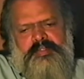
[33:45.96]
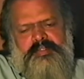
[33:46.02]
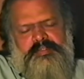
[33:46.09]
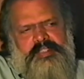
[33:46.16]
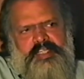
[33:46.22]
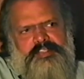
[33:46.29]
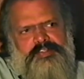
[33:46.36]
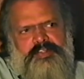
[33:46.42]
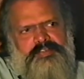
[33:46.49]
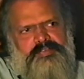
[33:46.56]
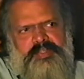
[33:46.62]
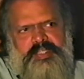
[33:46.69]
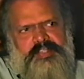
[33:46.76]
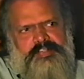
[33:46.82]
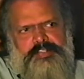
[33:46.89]
that sort of
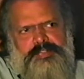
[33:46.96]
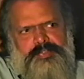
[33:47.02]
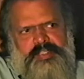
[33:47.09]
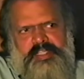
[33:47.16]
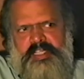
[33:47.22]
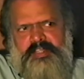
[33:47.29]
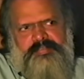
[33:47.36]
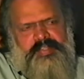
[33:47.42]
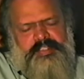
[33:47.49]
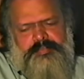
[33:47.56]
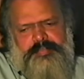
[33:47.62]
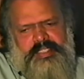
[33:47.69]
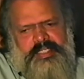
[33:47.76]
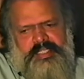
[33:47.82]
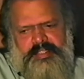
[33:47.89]
work I was doing, graphics
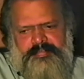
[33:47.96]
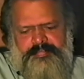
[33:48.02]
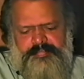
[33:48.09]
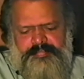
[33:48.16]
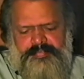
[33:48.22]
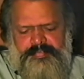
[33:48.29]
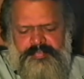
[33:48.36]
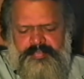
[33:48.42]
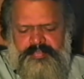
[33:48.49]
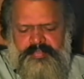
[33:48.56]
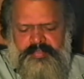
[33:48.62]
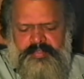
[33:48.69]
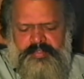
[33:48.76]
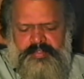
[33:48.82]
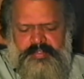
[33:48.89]
mainly.
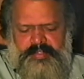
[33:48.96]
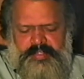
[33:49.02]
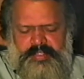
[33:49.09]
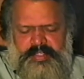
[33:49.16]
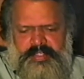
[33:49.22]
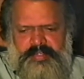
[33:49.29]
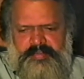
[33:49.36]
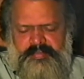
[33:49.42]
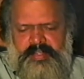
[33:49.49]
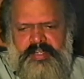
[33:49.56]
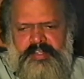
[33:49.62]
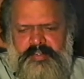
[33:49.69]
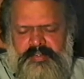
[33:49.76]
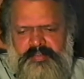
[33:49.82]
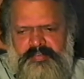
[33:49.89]
And we had
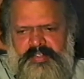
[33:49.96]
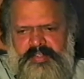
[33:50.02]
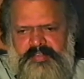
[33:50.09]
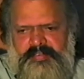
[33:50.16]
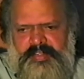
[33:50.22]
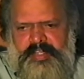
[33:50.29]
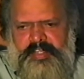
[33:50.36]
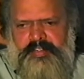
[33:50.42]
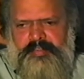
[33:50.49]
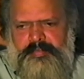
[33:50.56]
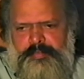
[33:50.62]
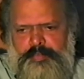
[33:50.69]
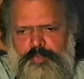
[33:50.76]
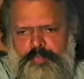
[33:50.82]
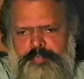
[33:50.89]
a
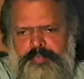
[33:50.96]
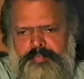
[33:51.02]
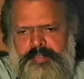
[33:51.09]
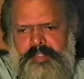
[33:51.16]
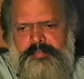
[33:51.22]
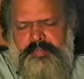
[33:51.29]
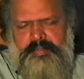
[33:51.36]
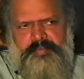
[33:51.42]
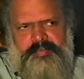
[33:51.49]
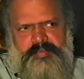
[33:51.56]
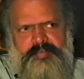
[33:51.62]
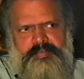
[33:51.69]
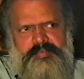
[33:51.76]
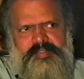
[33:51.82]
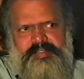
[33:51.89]
group of people,
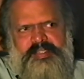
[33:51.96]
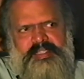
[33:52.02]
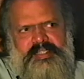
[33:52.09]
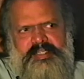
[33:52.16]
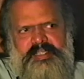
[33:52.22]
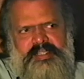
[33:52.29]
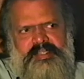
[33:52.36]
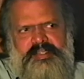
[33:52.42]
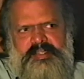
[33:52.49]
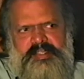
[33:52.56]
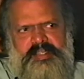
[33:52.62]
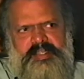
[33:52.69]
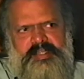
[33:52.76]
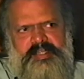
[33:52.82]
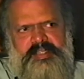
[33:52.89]

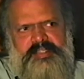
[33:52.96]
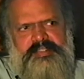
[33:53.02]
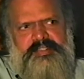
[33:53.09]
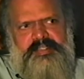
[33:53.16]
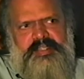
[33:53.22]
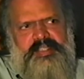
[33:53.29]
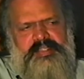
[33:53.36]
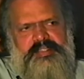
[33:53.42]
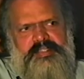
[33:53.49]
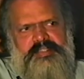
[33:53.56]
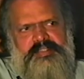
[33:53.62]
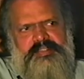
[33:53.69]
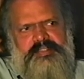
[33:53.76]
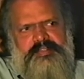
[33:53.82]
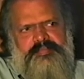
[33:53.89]
artists, writers.
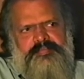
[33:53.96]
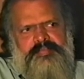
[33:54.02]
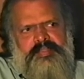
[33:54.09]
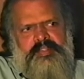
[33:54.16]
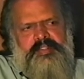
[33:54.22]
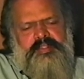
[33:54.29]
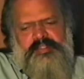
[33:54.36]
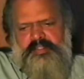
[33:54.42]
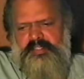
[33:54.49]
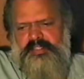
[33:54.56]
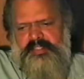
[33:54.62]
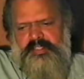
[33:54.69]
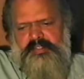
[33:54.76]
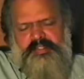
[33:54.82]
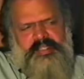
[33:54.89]

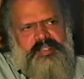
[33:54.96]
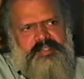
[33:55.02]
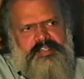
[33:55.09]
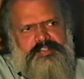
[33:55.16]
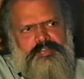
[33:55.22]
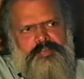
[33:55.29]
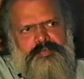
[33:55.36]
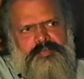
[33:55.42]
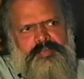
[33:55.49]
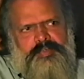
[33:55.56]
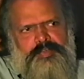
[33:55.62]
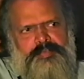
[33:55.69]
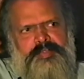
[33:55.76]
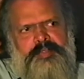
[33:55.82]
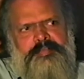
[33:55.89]
The artist on
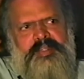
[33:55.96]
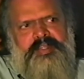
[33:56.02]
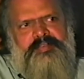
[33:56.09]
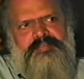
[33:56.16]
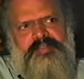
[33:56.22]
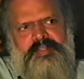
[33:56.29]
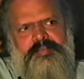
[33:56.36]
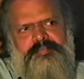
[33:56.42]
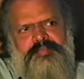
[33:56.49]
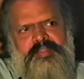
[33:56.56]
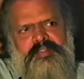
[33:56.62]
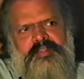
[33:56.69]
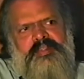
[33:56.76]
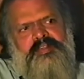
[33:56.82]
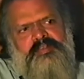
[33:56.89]
whom I made a film
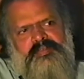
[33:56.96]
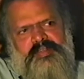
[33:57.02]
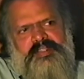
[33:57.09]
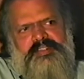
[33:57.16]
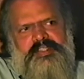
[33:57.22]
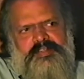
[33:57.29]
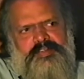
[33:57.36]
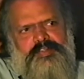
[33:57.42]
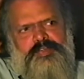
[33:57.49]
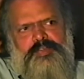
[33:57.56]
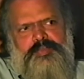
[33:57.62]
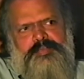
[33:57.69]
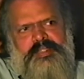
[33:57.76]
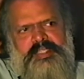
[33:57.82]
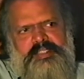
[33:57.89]
was in our
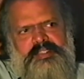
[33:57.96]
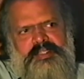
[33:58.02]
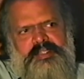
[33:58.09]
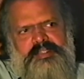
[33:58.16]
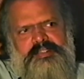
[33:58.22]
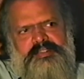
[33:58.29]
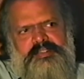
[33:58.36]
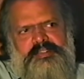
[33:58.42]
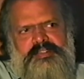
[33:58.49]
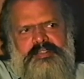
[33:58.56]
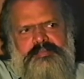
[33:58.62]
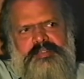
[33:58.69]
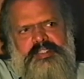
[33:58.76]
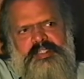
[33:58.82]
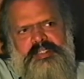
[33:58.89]
group, like that. So
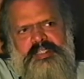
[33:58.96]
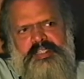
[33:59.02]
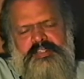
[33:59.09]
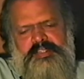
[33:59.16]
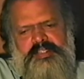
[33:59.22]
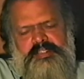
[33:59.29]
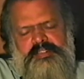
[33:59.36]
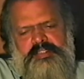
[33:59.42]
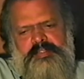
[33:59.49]
other writers.